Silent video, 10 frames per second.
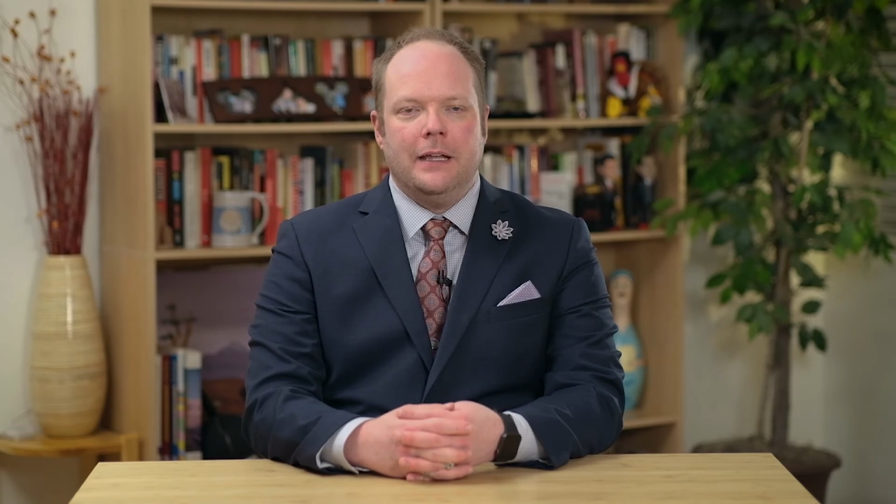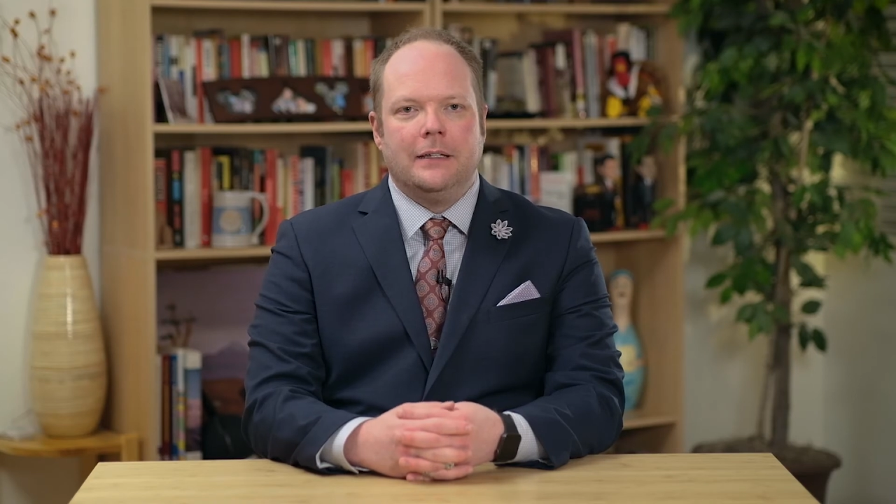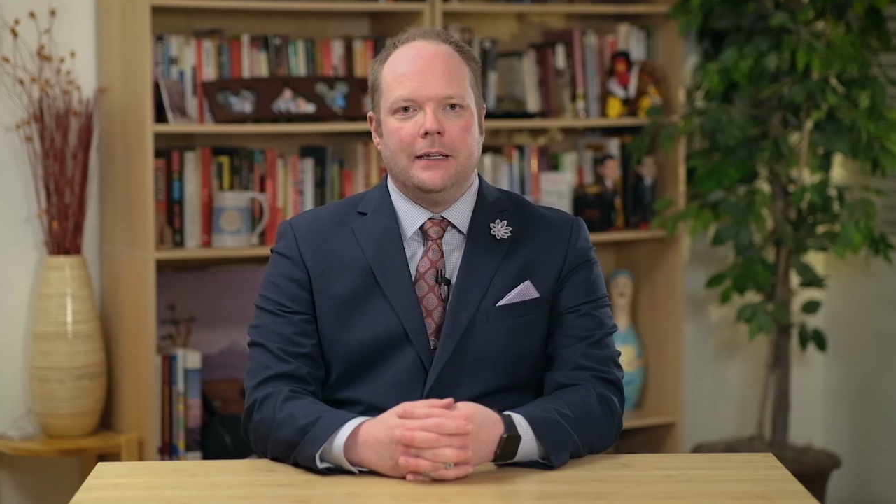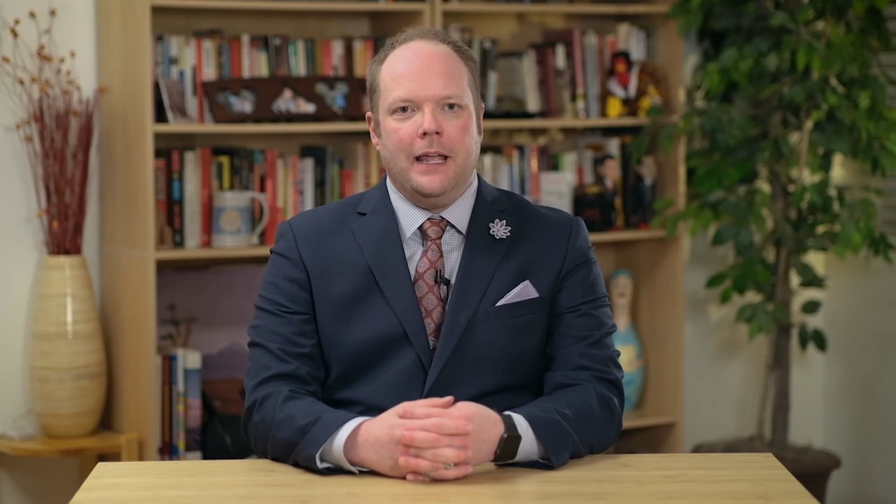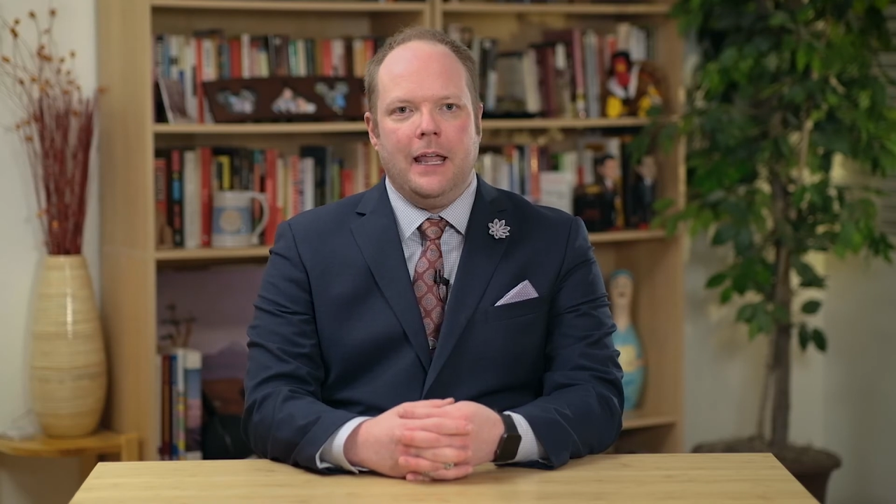
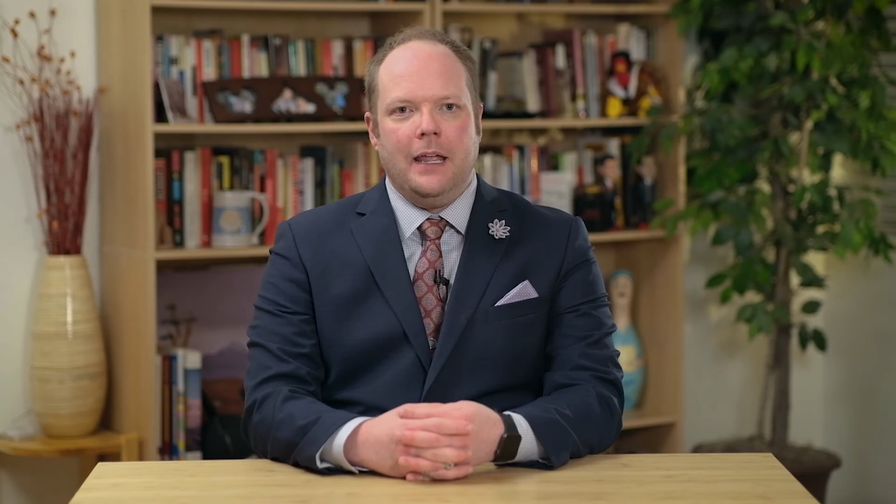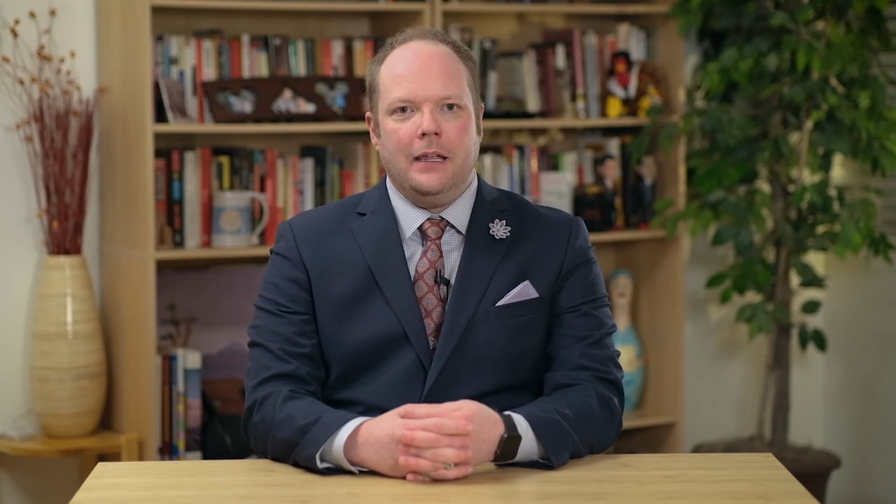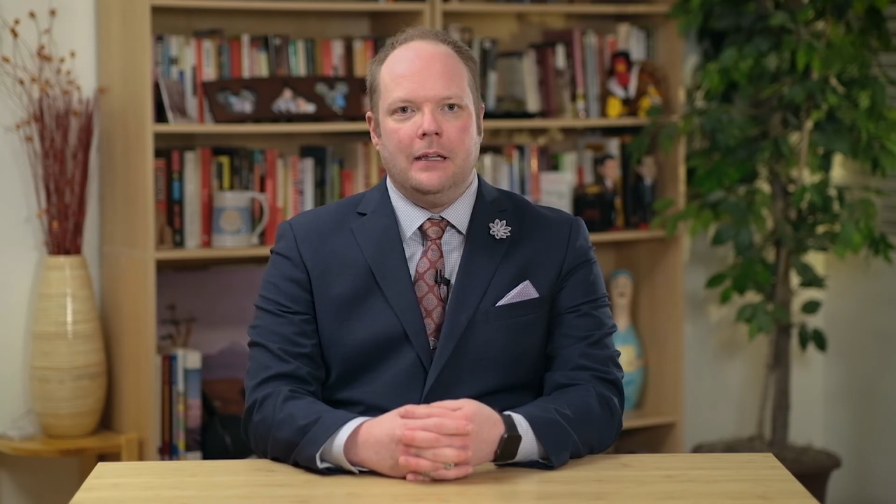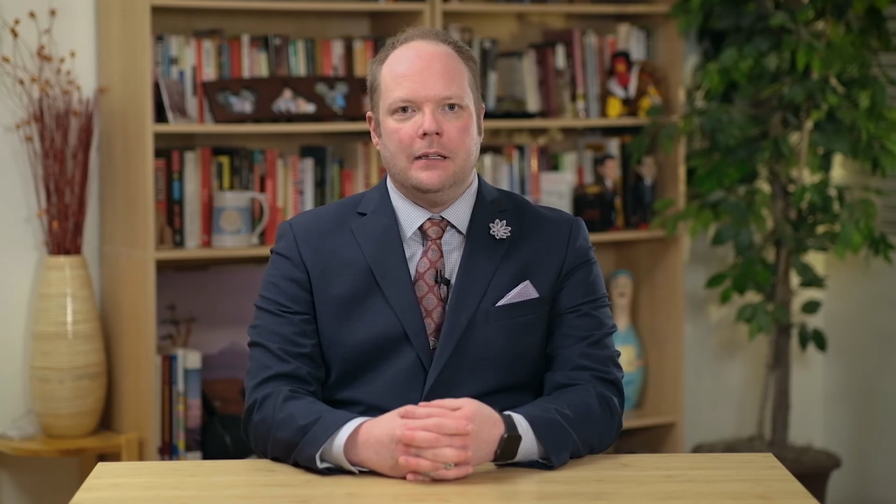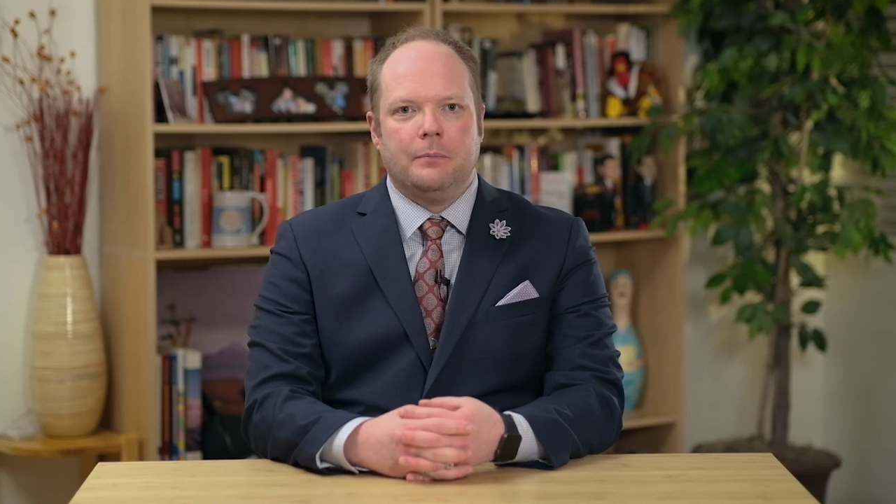Today
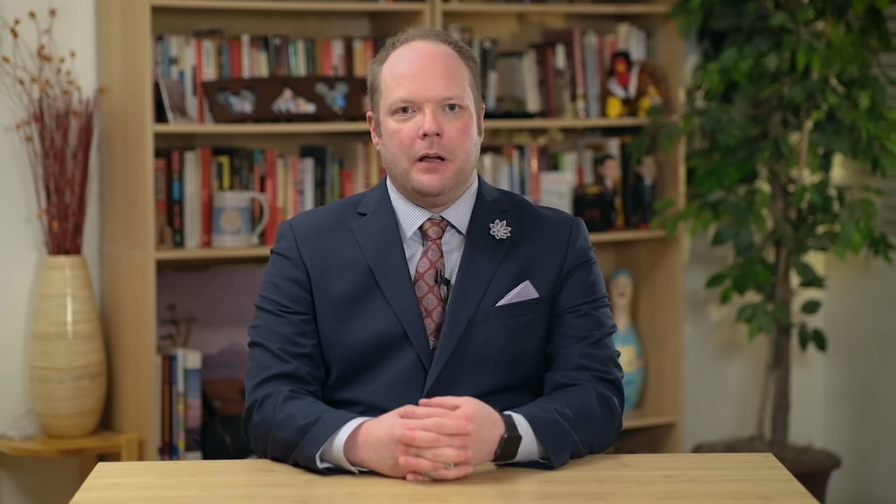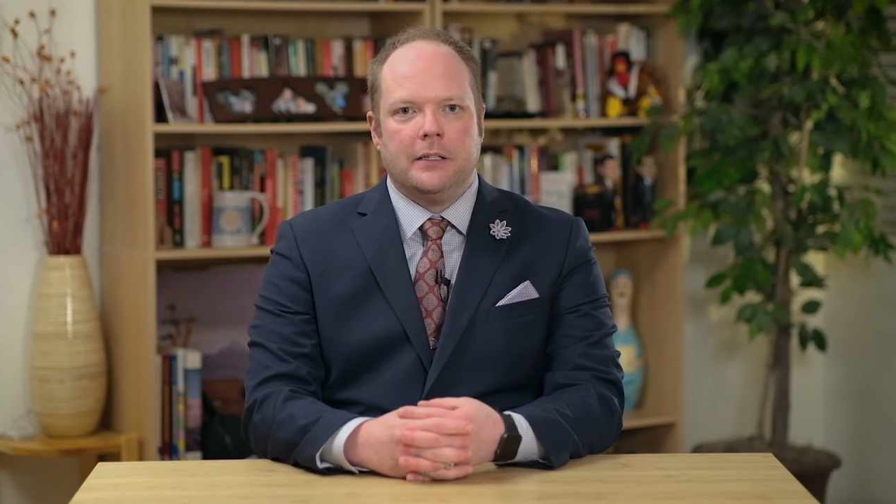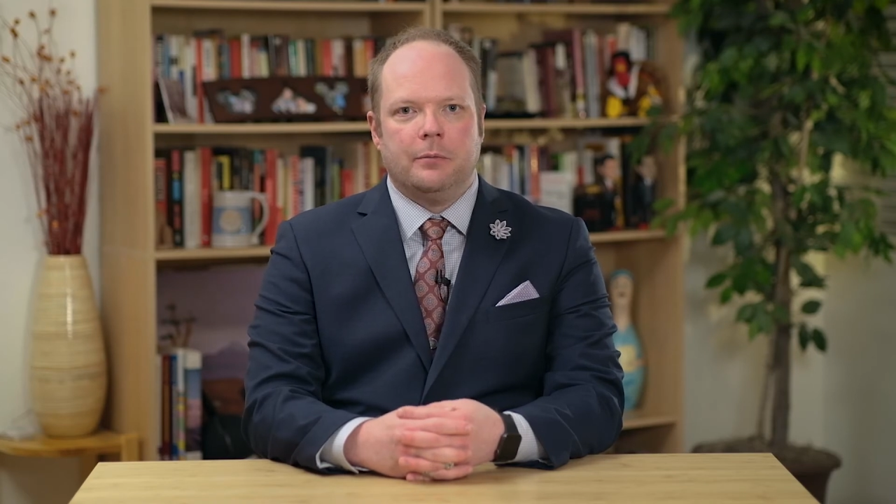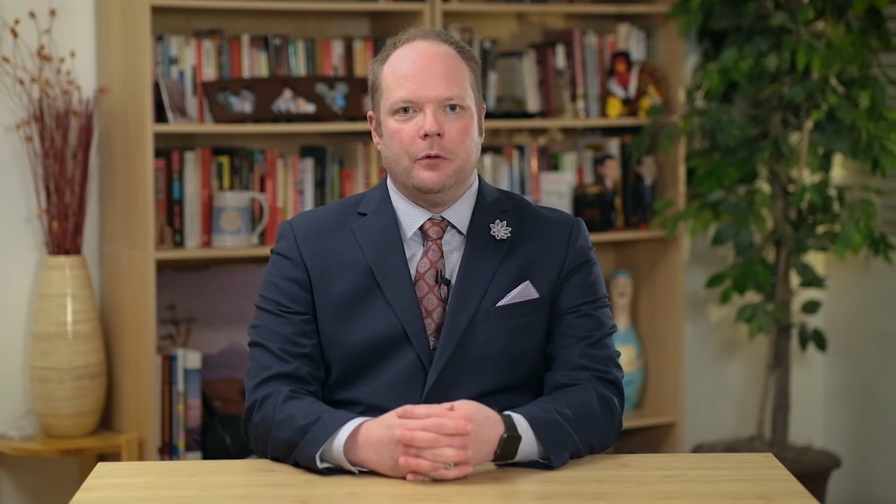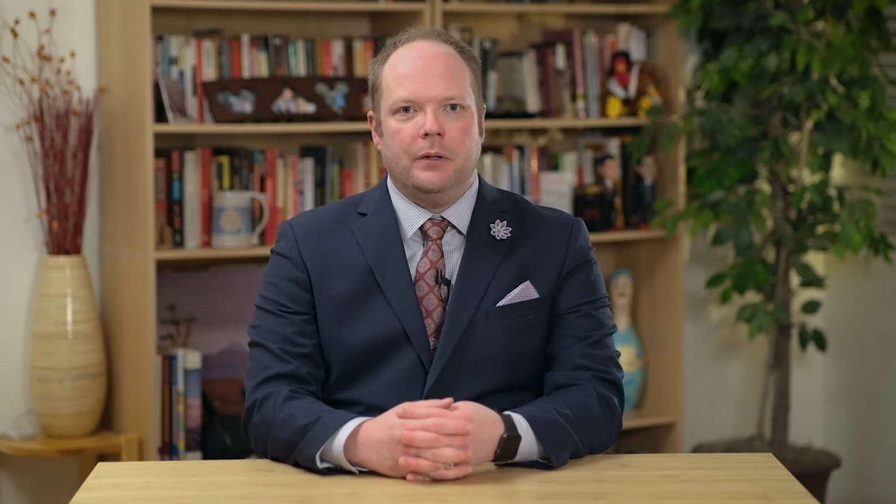is
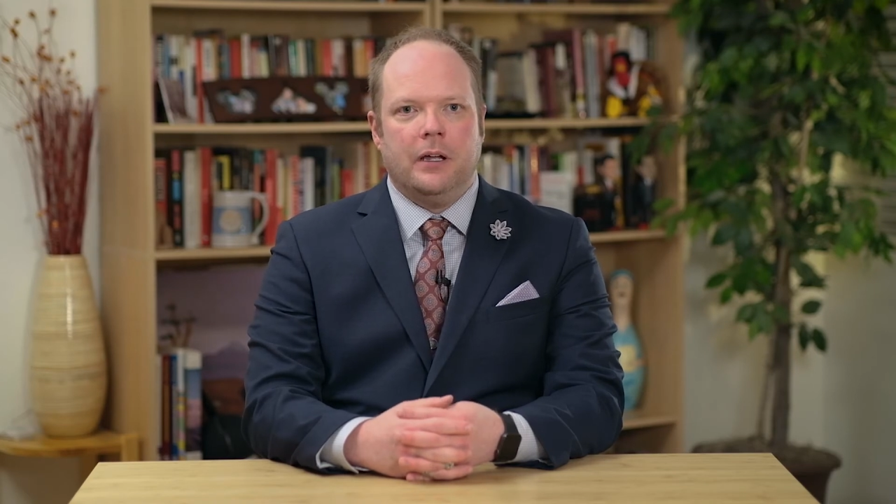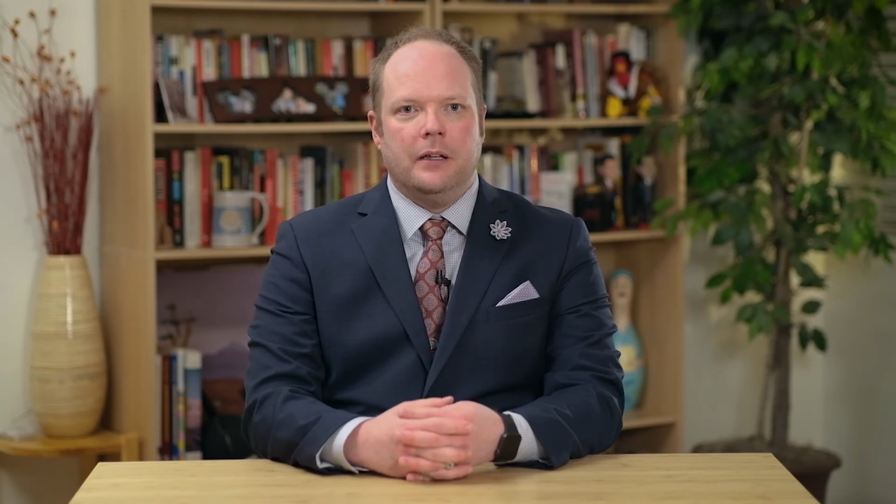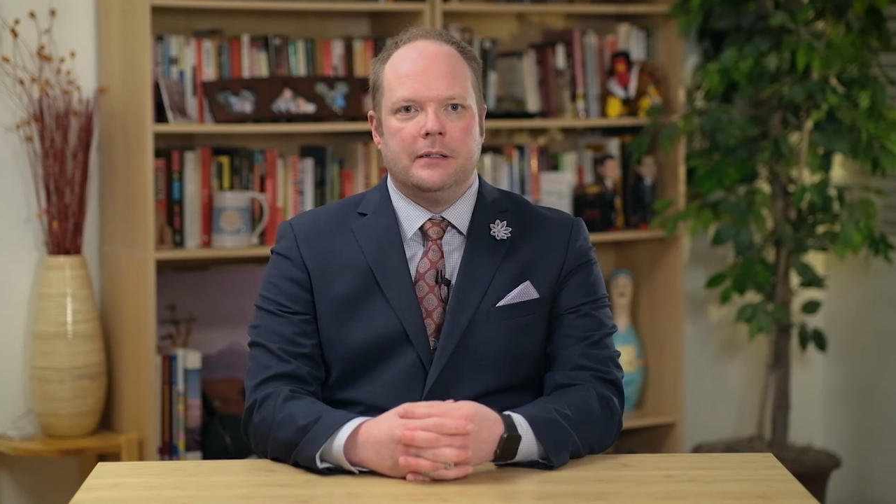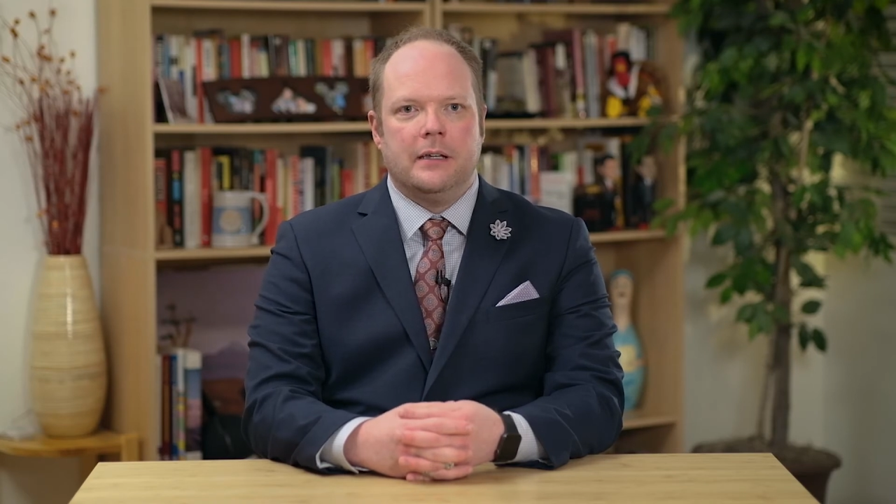possible because